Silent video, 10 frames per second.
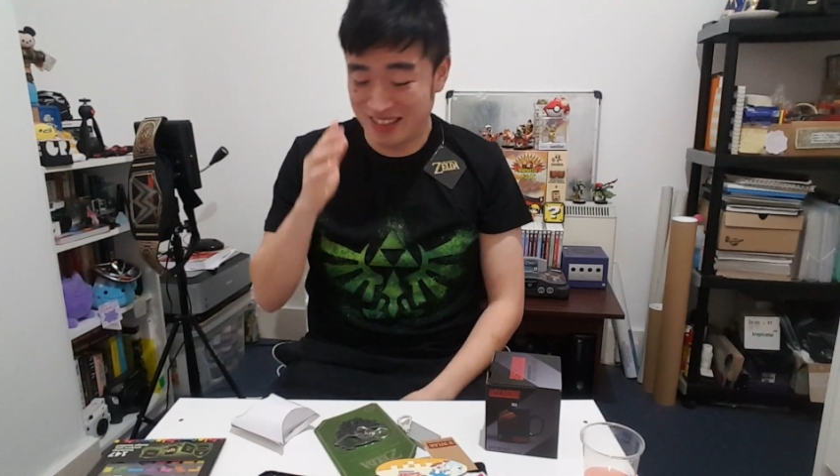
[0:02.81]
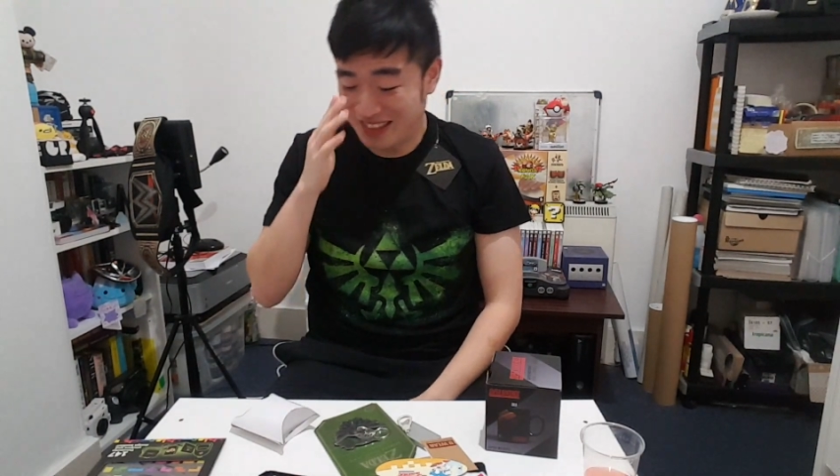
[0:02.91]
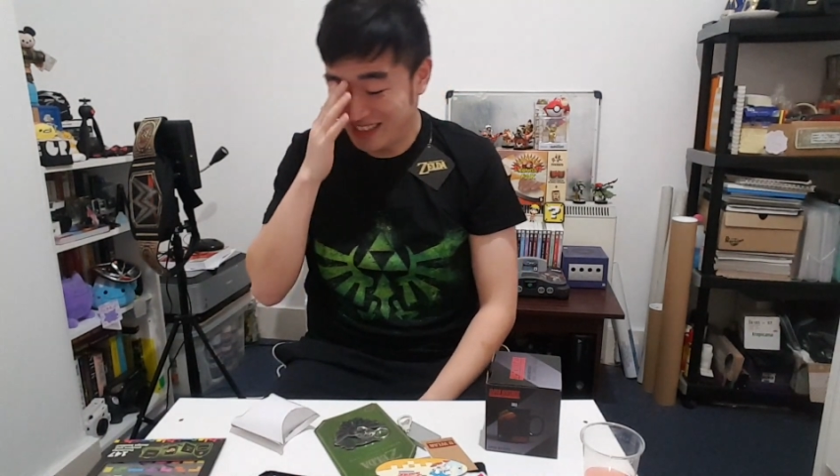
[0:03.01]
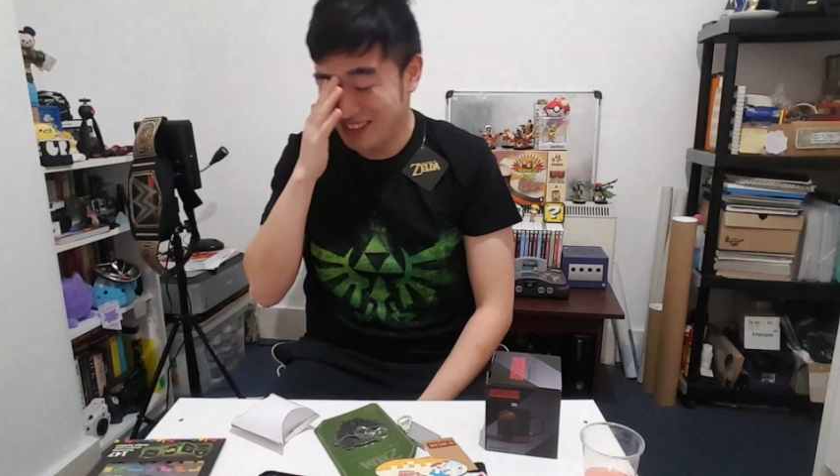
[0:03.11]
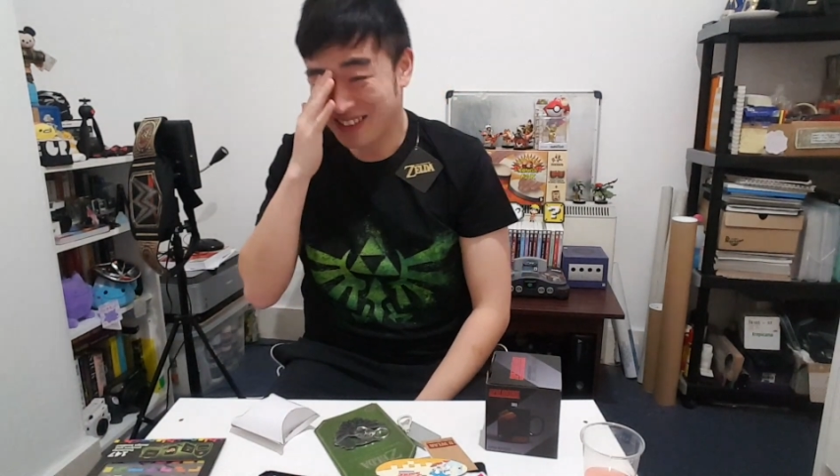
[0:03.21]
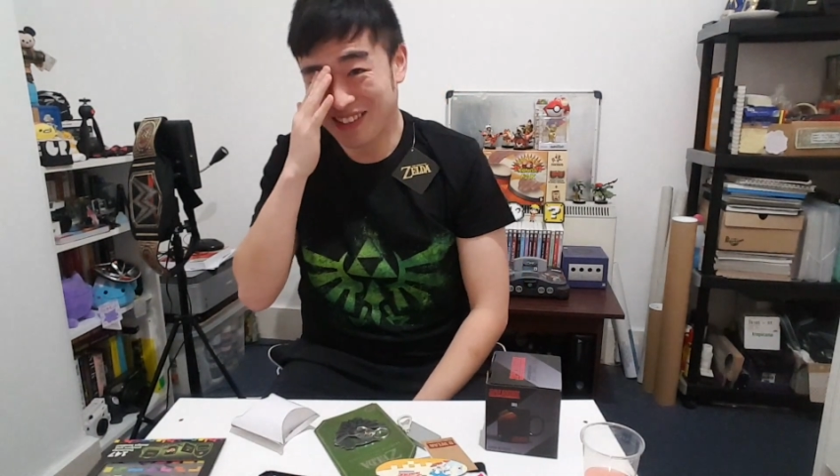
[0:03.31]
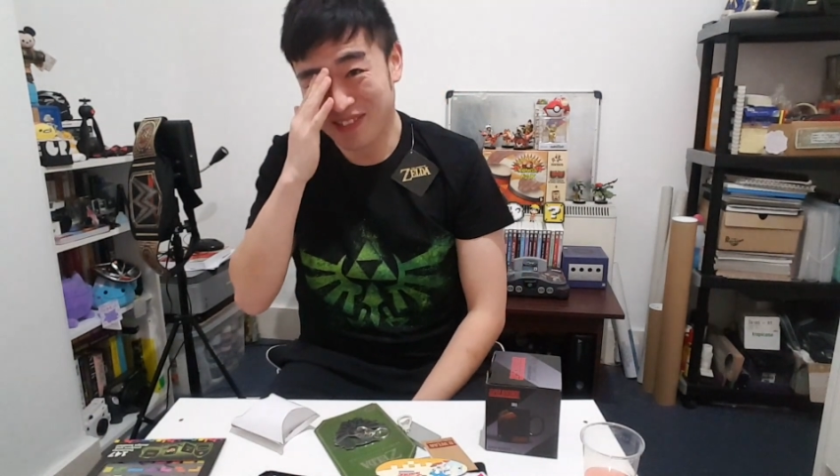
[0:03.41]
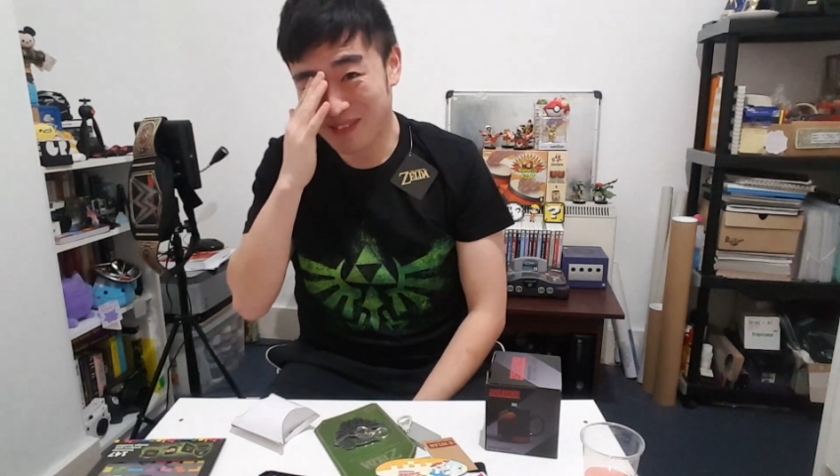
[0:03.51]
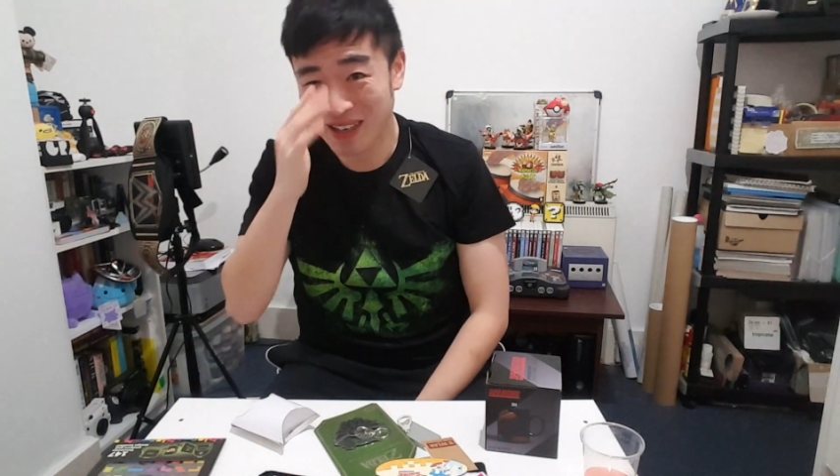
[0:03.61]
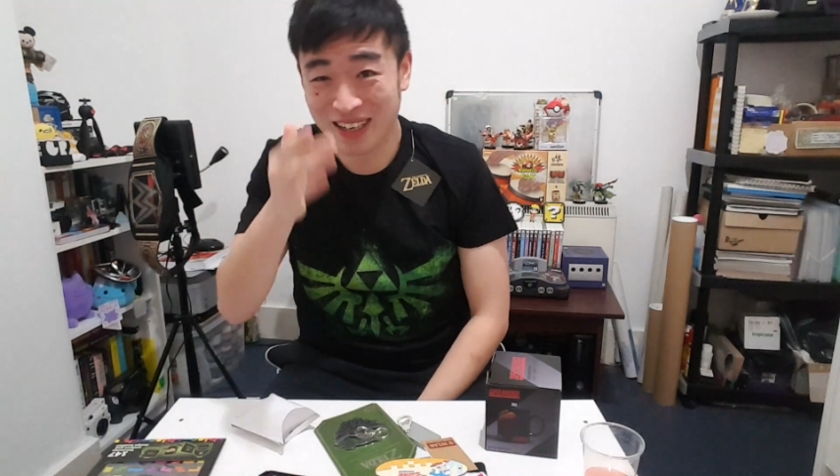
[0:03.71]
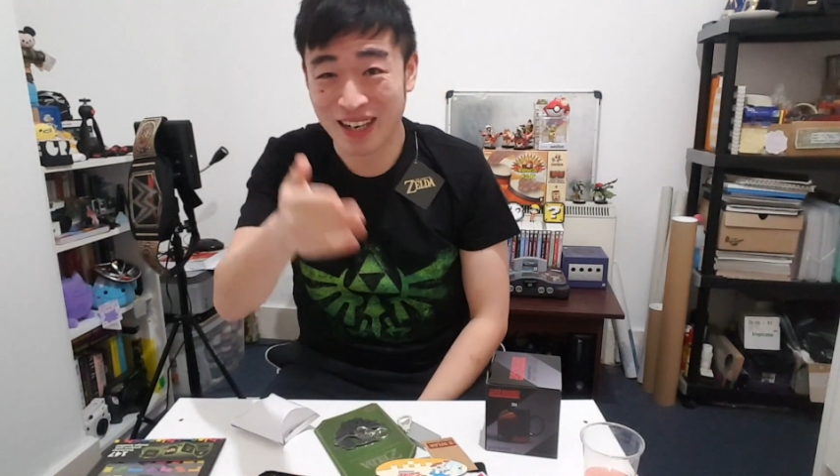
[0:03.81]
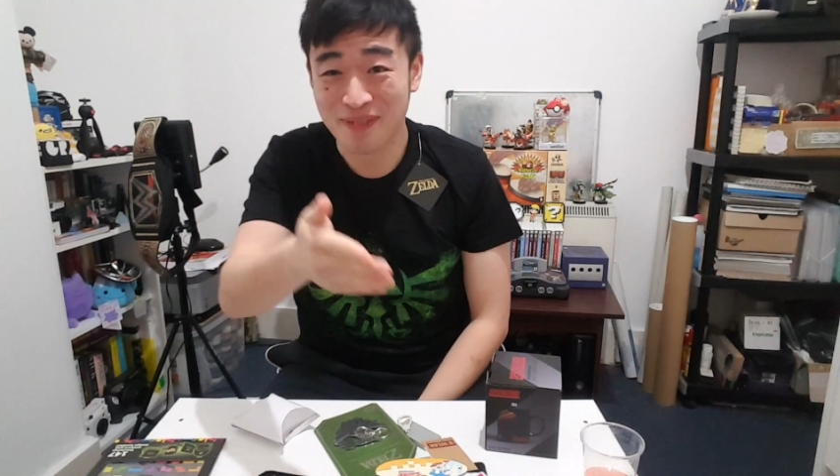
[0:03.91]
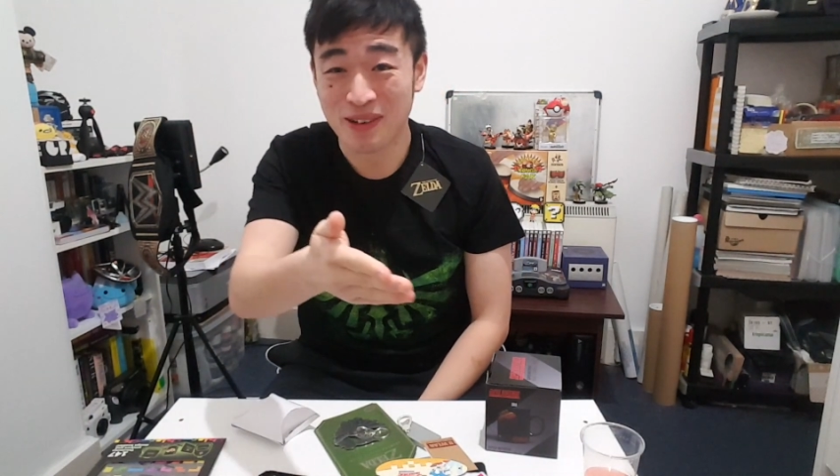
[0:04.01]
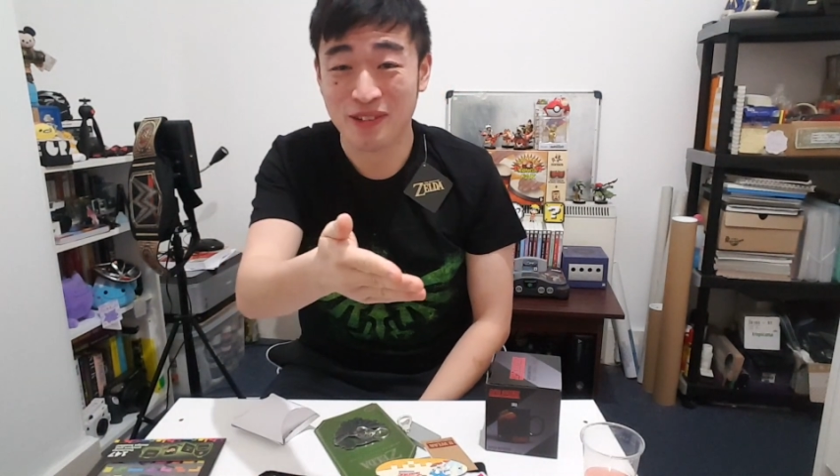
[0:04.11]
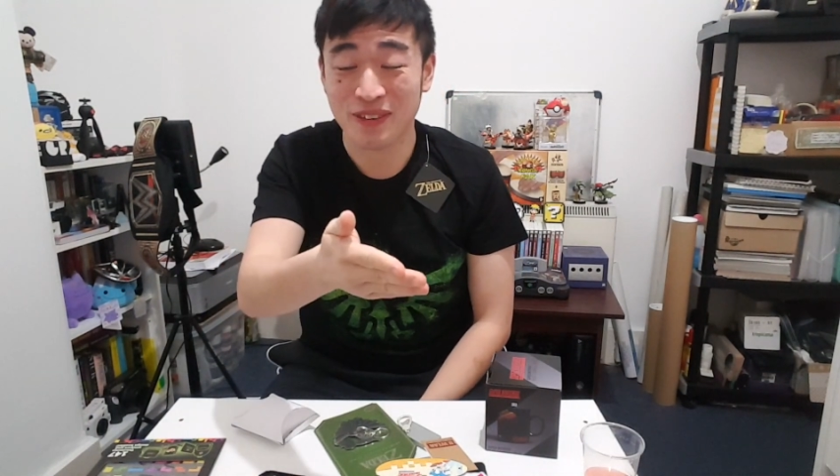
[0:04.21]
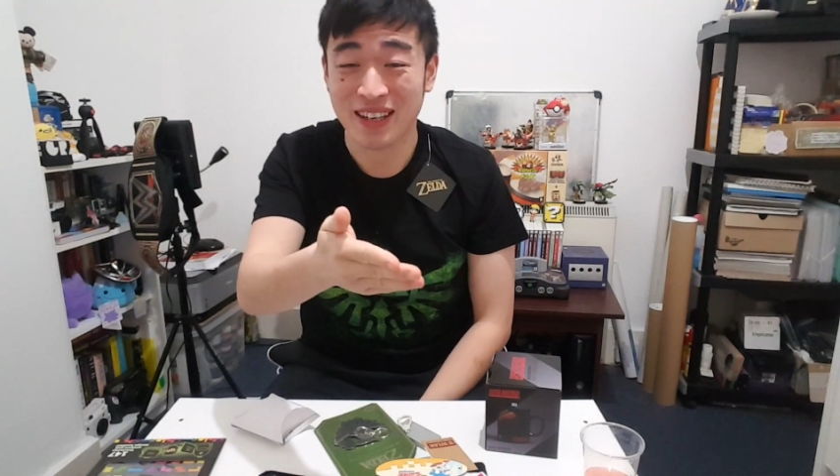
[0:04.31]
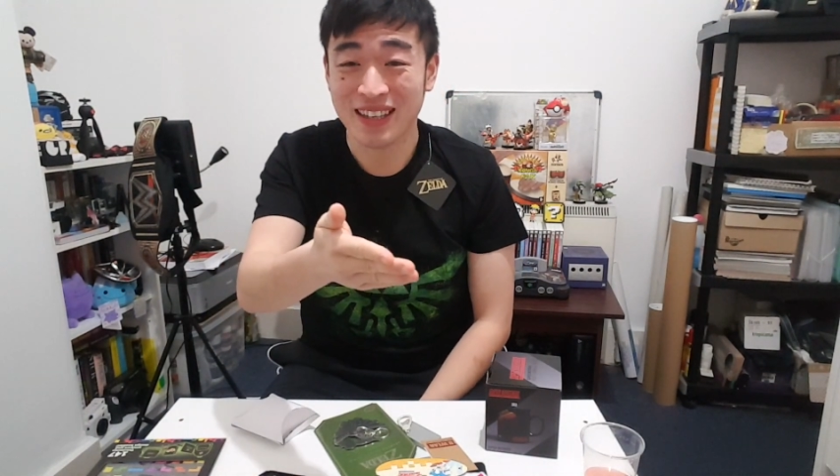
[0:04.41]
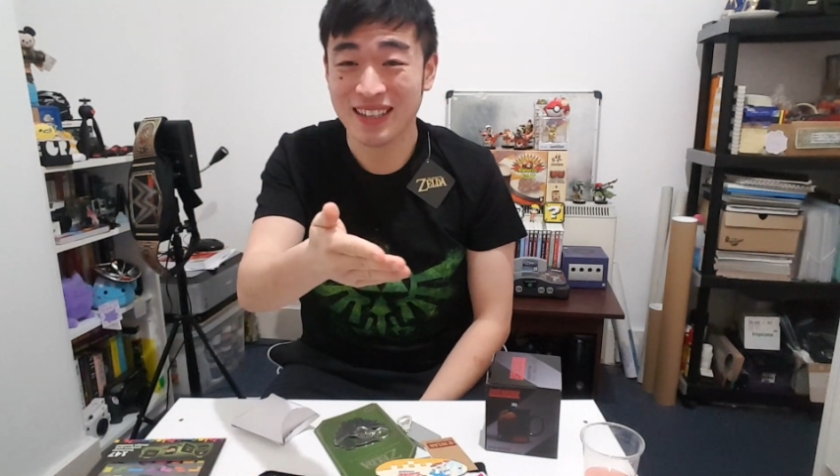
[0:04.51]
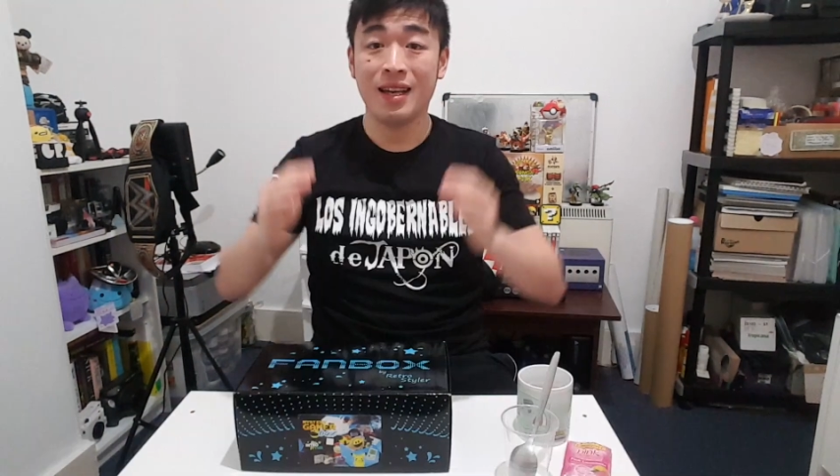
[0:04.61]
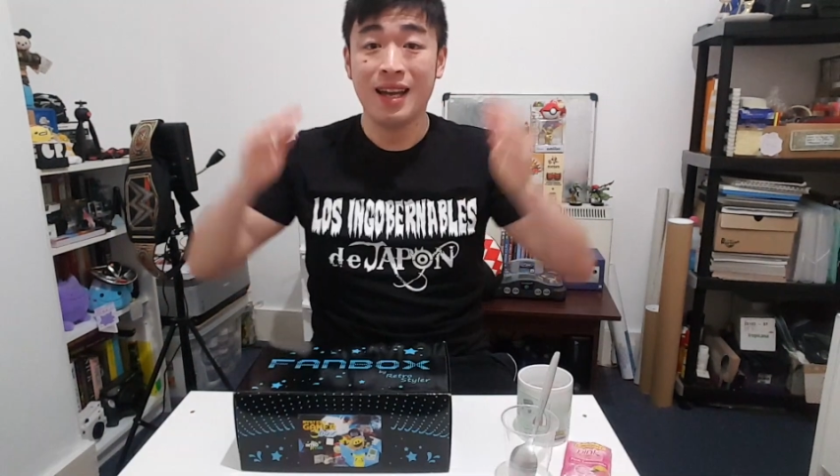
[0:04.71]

Just knocked over my cup over there.